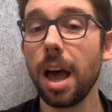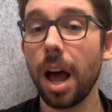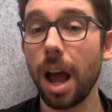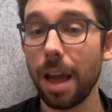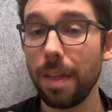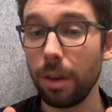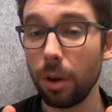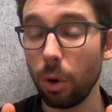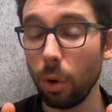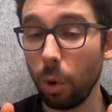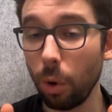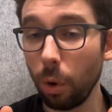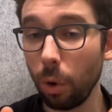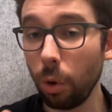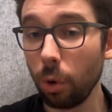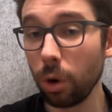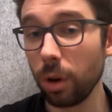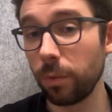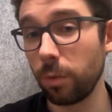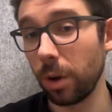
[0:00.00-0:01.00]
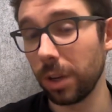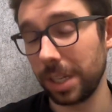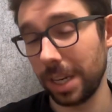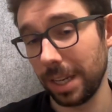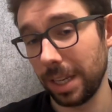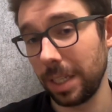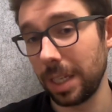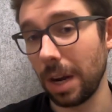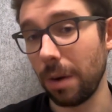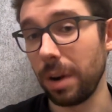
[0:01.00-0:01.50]
either all of what's
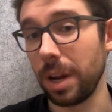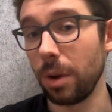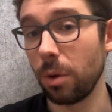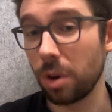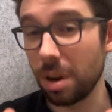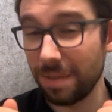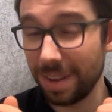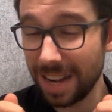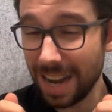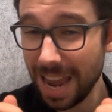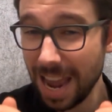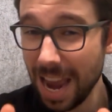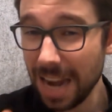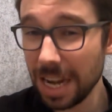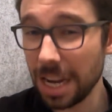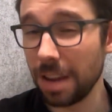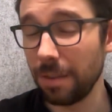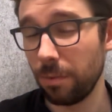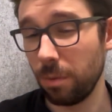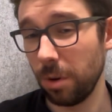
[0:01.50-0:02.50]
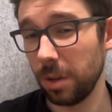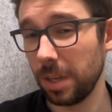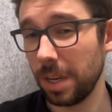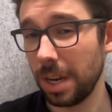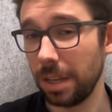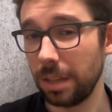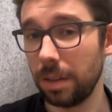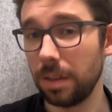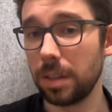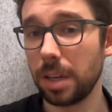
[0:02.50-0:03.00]
necessary or even any of what's
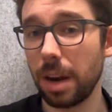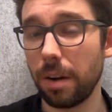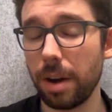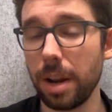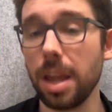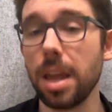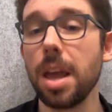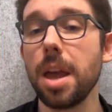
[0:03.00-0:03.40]
necessary.